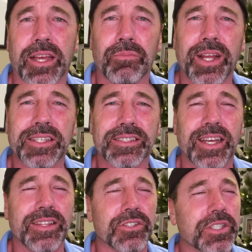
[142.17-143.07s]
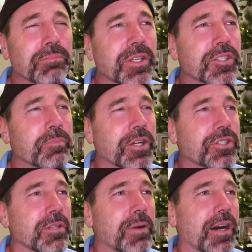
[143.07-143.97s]
And when I say there's something
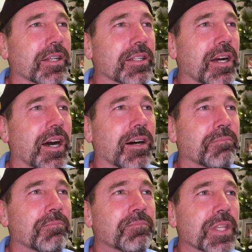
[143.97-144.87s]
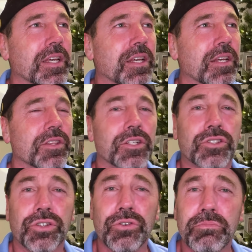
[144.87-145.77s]
special about it, the
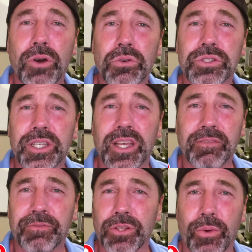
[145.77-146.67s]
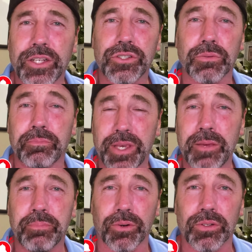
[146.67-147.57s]
two most influential
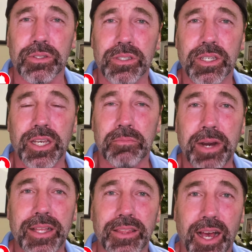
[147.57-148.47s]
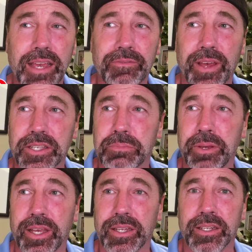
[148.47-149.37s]
people in my life has
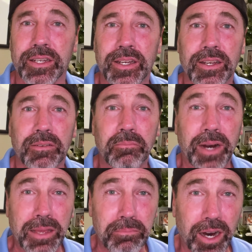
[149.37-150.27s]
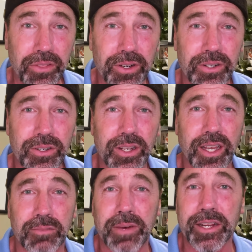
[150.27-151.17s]
been my mother
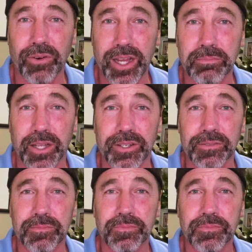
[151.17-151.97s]
and my grandmother.